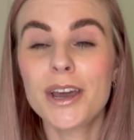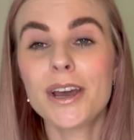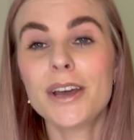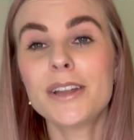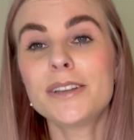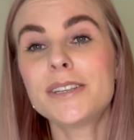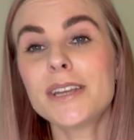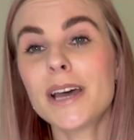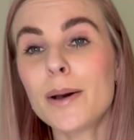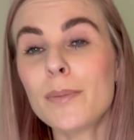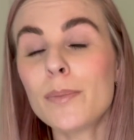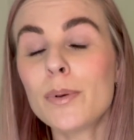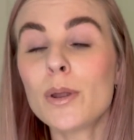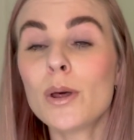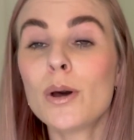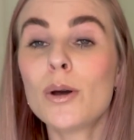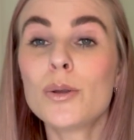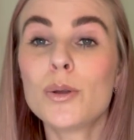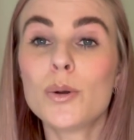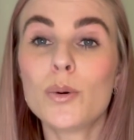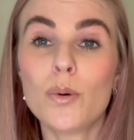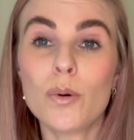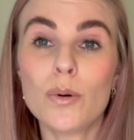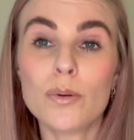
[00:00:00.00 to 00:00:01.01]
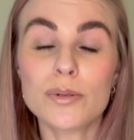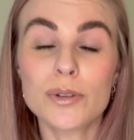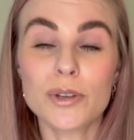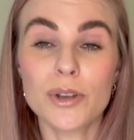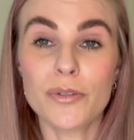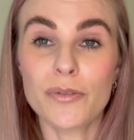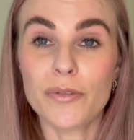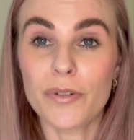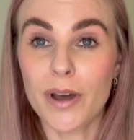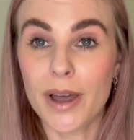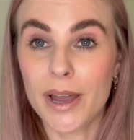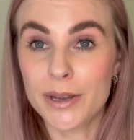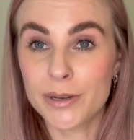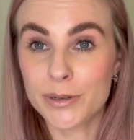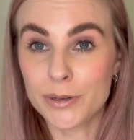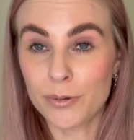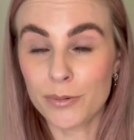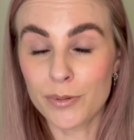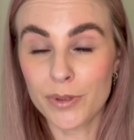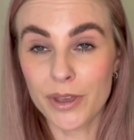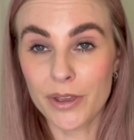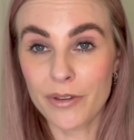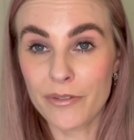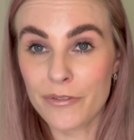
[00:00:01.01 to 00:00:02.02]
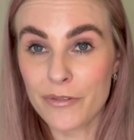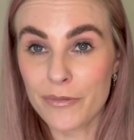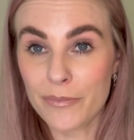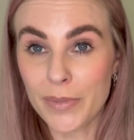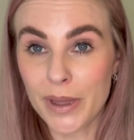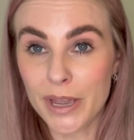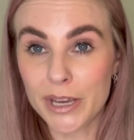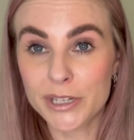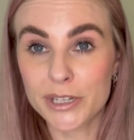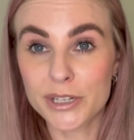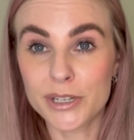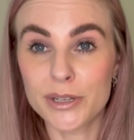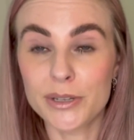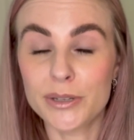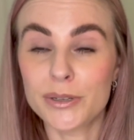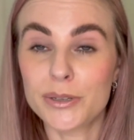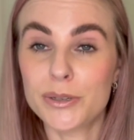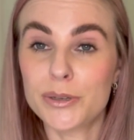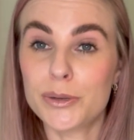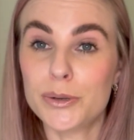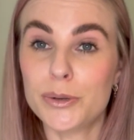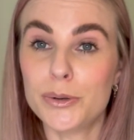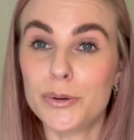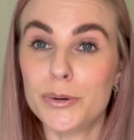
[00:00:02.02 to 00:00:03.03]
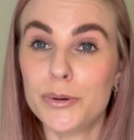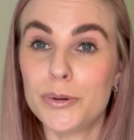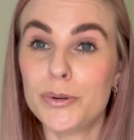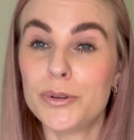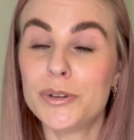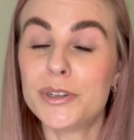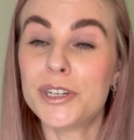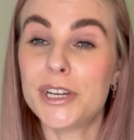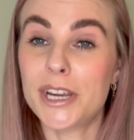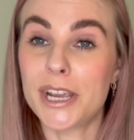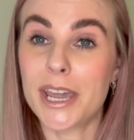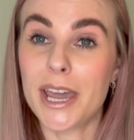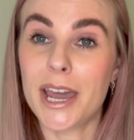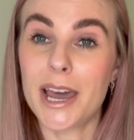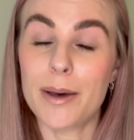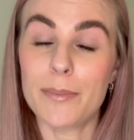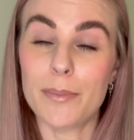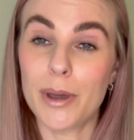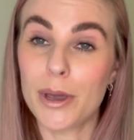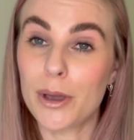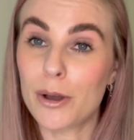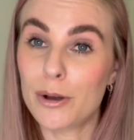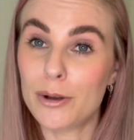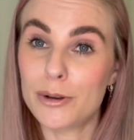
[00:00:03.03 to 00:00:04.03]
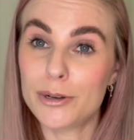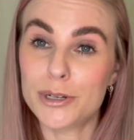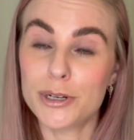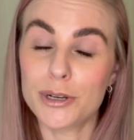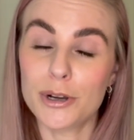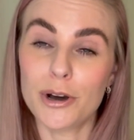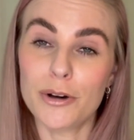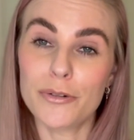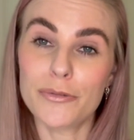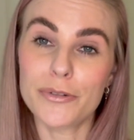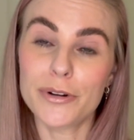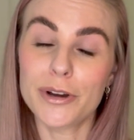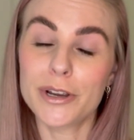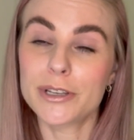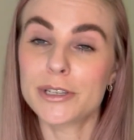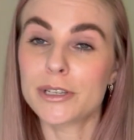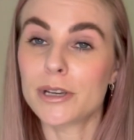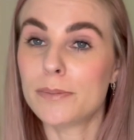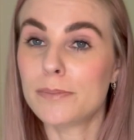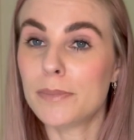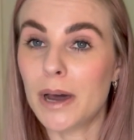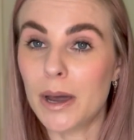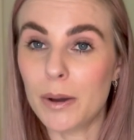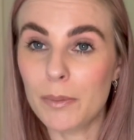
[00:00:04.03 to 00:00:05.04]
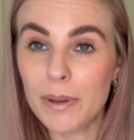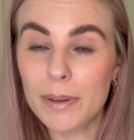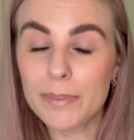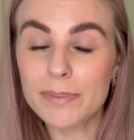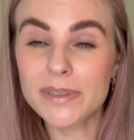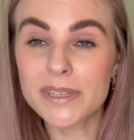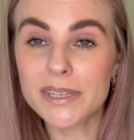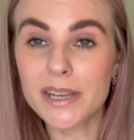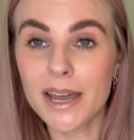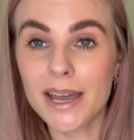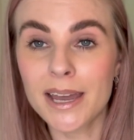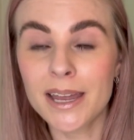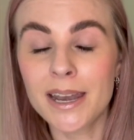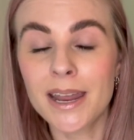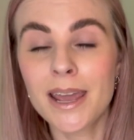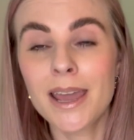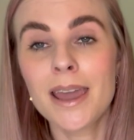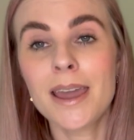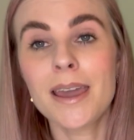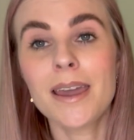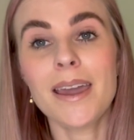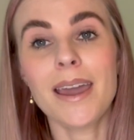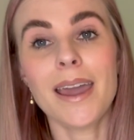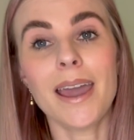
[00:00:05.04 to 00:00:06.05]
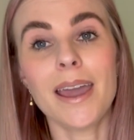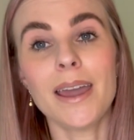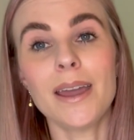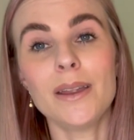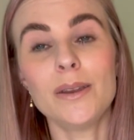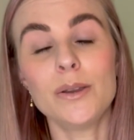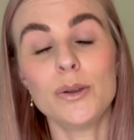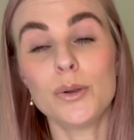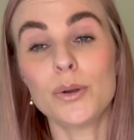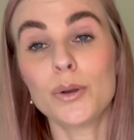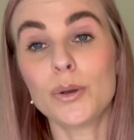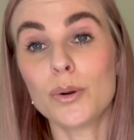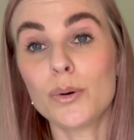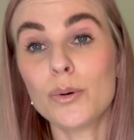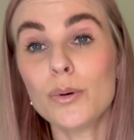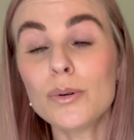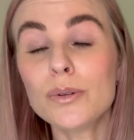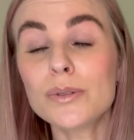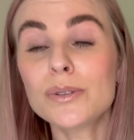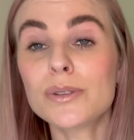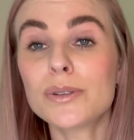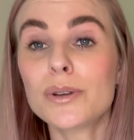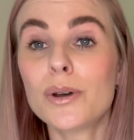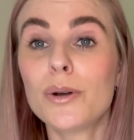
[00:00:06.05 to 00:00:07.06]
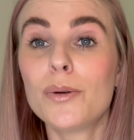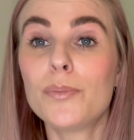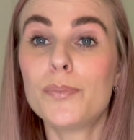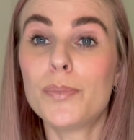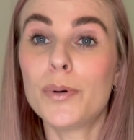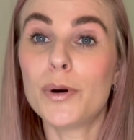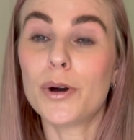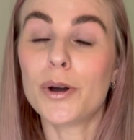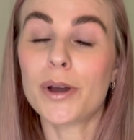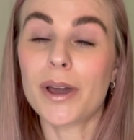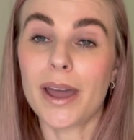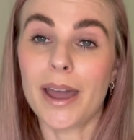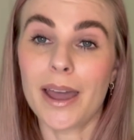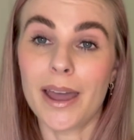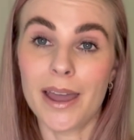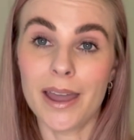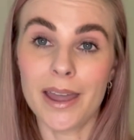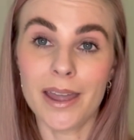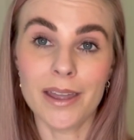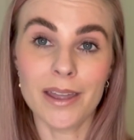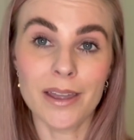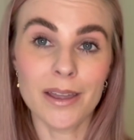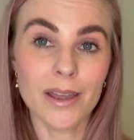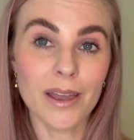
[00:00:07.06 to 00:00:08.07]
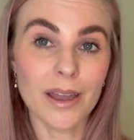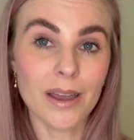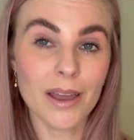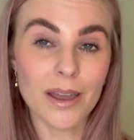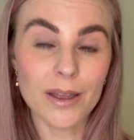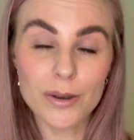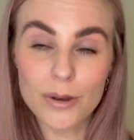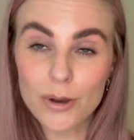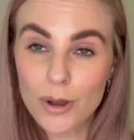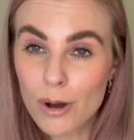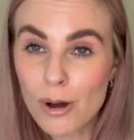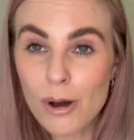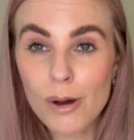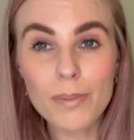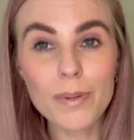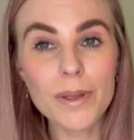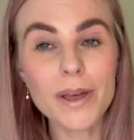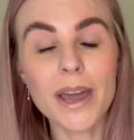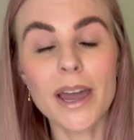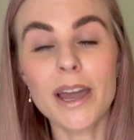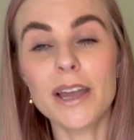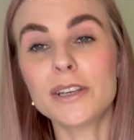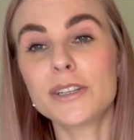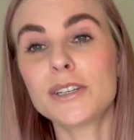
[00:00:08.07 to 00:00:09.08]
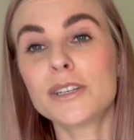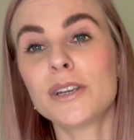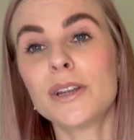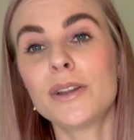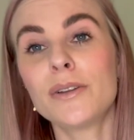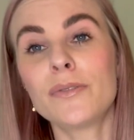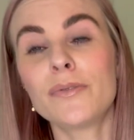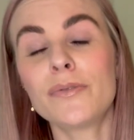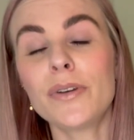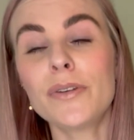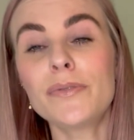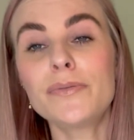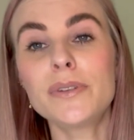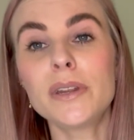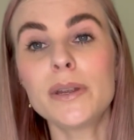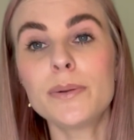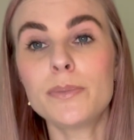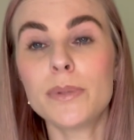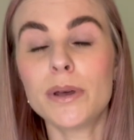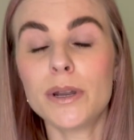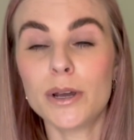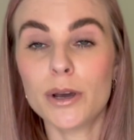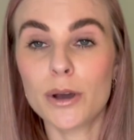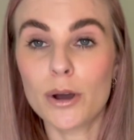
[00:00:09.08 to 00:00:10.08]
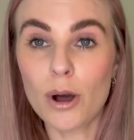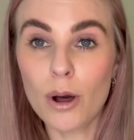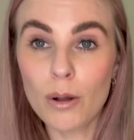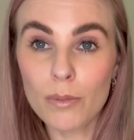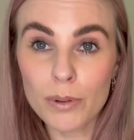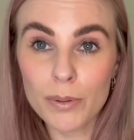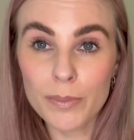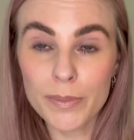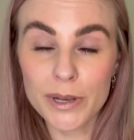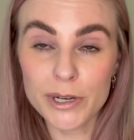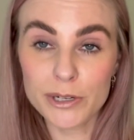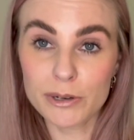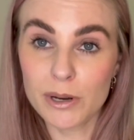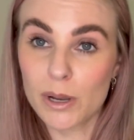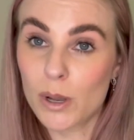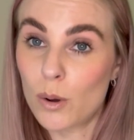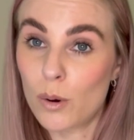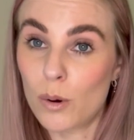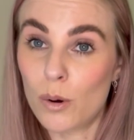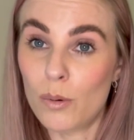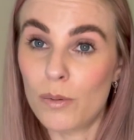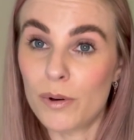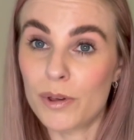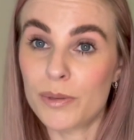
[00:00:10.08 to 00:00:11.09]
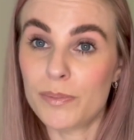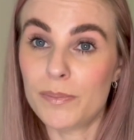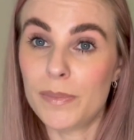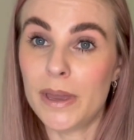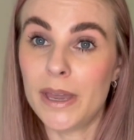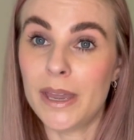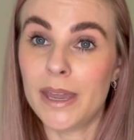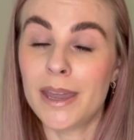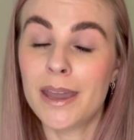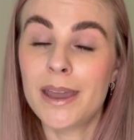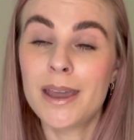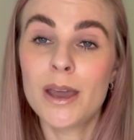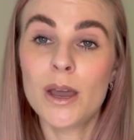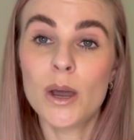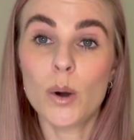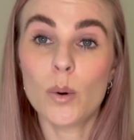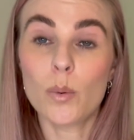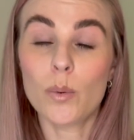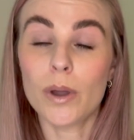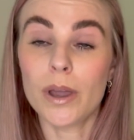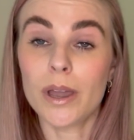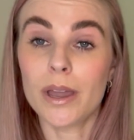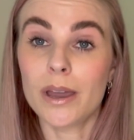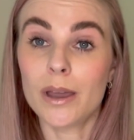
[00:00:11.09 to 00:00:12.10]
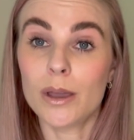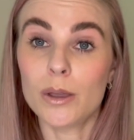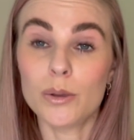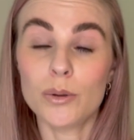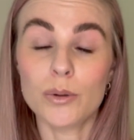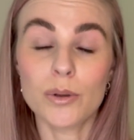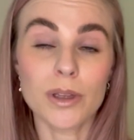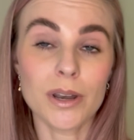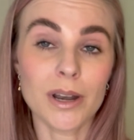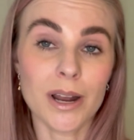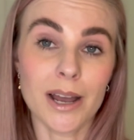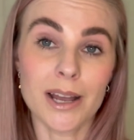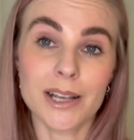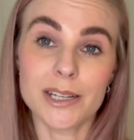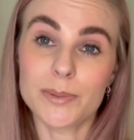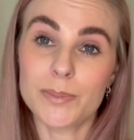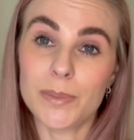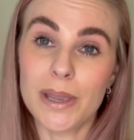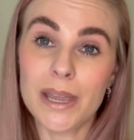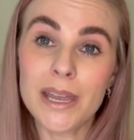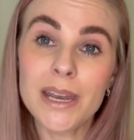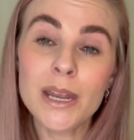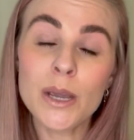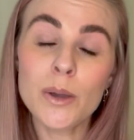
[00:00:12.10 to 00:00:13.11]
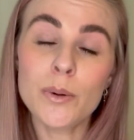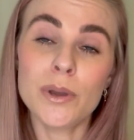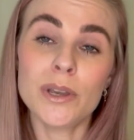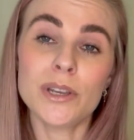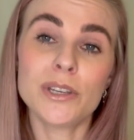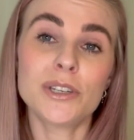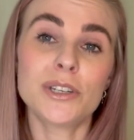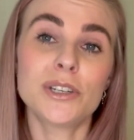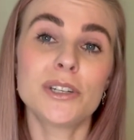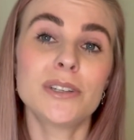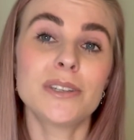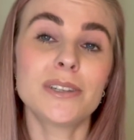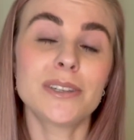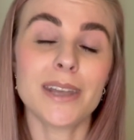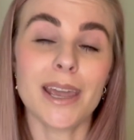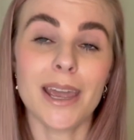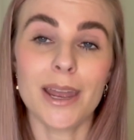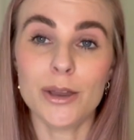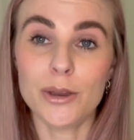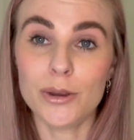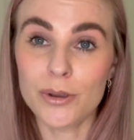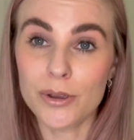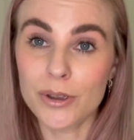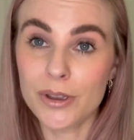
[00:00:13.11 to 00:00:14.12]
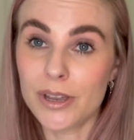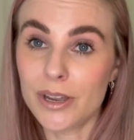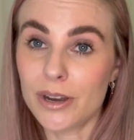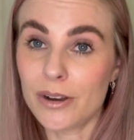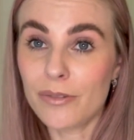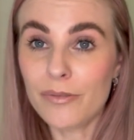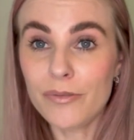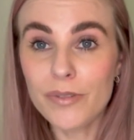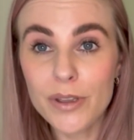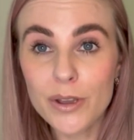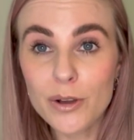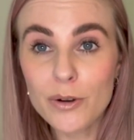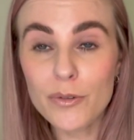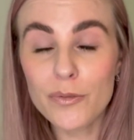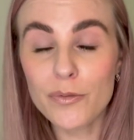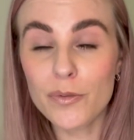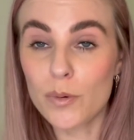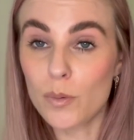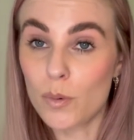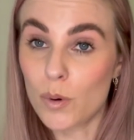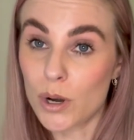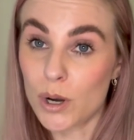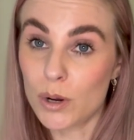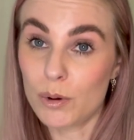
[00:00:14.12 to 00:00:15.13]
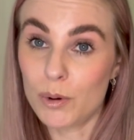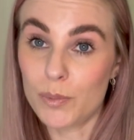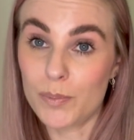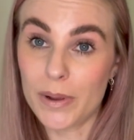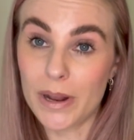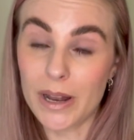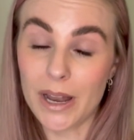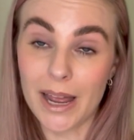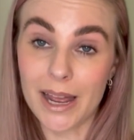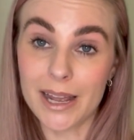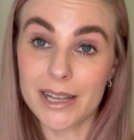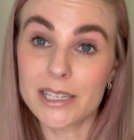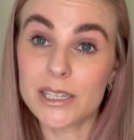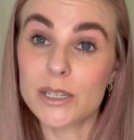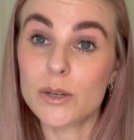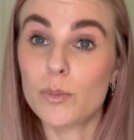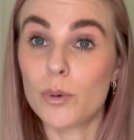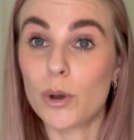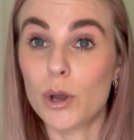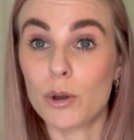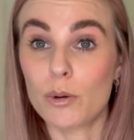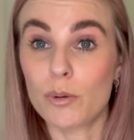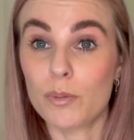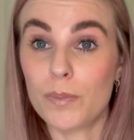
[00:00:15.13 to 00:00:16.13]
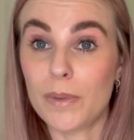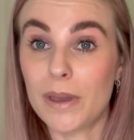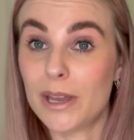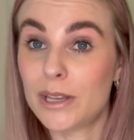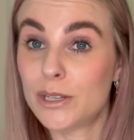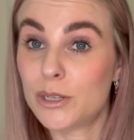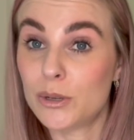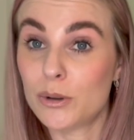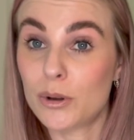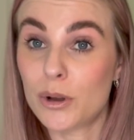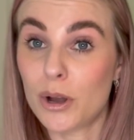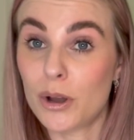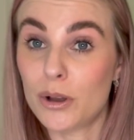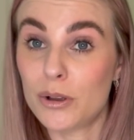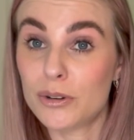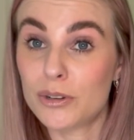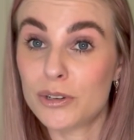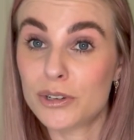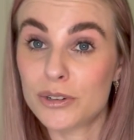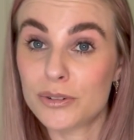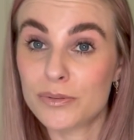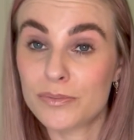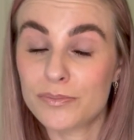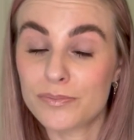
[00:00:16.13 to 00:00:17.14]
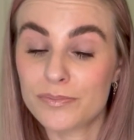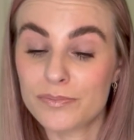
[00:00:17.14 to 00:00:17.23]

down below you'll also find all the information to check out my coaching offerings on my website, and you can also book a no obligation 15-minute complimentary call with me where you can ask me any questions and you can get a feel for what it would be like to work with me as your coach.